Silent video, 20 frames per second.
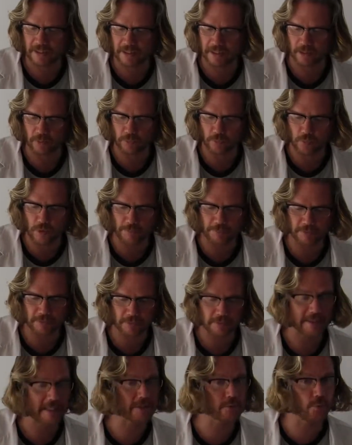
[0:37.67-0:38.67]
here.
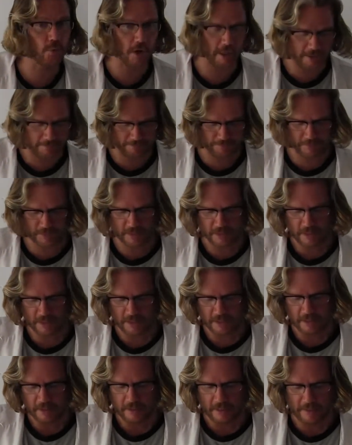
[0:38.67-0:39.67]
Whoop. That's 1. I'm
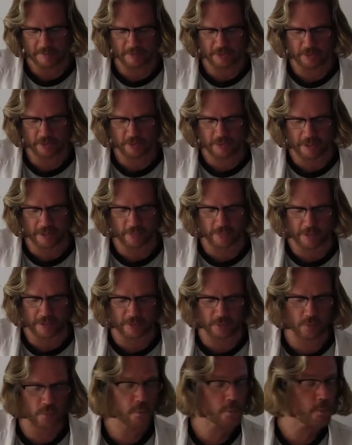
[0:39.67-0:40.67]
going to do another one.